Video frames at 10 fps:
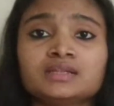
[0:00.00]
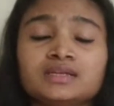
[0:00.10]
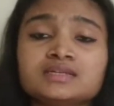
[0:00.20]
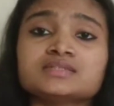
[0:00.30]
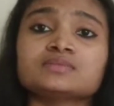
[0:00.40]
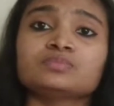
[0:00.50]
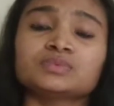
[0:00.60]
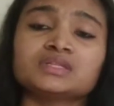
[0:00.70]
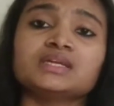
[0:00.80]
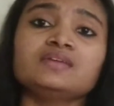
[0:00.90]
That is
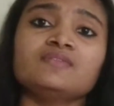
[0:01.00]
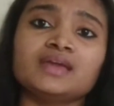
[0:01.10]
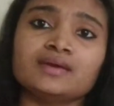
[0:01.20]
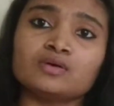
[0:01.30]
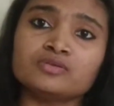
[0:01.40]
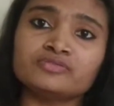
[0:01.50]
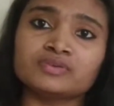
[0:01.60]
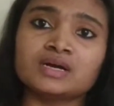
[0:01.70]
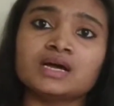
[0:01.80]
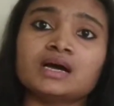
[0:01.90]
three way
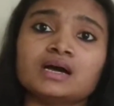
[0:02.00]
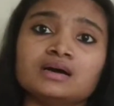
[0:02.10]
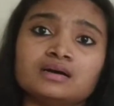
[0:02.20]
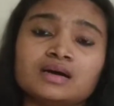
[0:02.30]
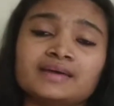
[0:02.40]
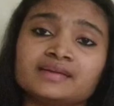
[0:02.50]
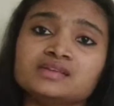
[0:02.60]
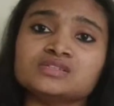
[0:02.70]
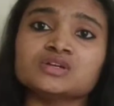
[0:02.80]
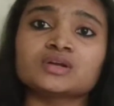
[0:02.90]
of
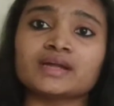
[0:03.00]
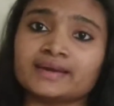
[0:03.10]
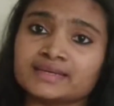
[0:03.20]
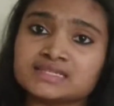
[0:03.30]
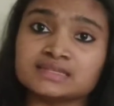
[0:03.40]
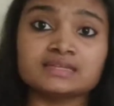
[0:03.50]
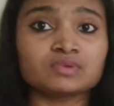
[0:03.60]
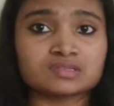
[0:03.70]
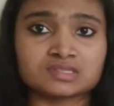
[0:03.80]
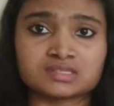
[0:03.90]
arranging or connecting the
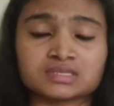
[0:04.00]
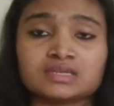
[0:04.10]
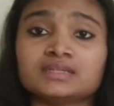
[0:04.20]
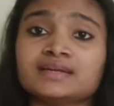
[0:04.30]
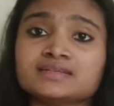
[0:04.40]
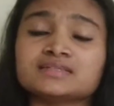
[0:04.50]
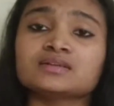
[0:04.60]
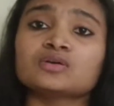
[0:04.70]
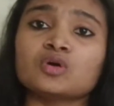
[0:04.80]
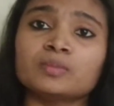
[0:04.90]
transistor, that is
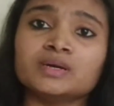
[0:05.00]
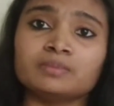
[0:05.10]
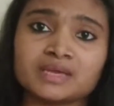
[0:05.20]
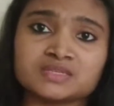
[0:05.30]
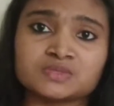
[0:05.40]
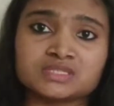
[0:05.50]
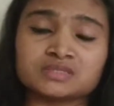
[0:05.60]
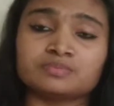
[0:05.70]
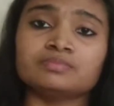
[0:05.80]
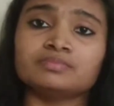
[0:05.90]
in common base, which
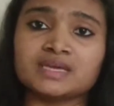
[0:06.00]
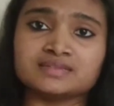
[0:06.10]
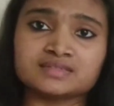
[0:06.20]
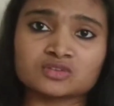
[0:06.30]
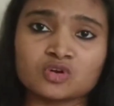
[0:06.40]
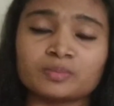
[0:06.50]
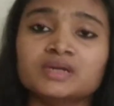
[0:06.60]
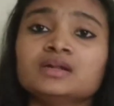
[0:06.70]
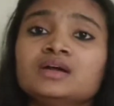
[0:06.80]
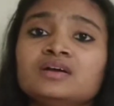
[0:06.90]
is base is
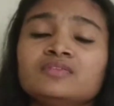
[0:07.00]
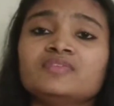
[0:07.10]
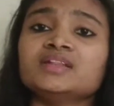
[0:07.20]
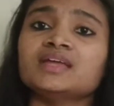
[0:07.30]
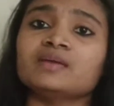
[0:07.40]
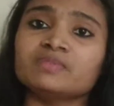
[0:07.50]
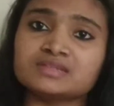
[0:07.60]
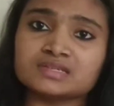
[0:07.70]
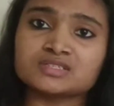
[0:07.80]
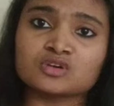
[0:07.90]
common when the
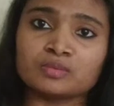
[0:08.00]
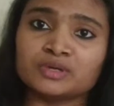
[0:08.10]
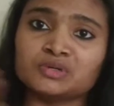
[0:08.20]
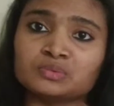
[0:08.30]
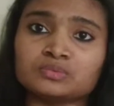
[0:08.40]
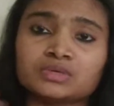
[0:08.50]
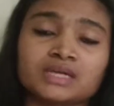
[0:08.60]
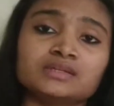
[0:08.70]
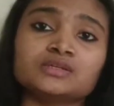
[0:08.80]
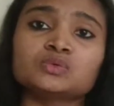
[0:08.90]
emitter is common to
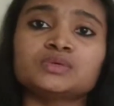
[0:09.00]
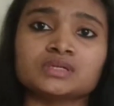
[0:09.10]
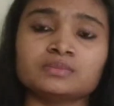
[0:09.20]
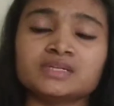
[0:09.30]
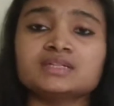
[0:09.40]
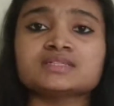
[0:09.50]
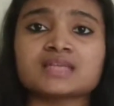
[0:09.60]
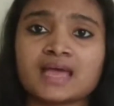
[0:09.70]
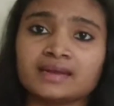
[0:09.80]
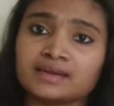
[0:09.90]
other two
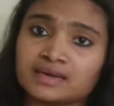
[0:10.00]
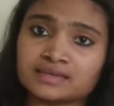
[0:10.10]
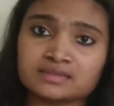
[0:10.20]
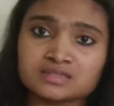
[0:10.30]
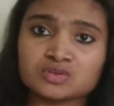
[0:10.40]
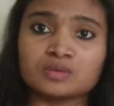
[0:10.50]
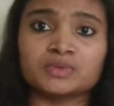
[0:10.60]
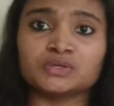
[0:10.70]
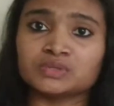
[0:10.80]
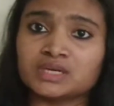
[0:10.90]
terminals and collector is
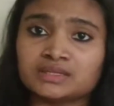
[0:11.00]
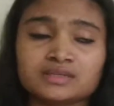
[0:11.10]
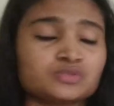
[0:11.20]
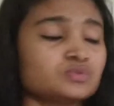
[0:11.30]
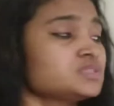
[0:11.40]
common to the other two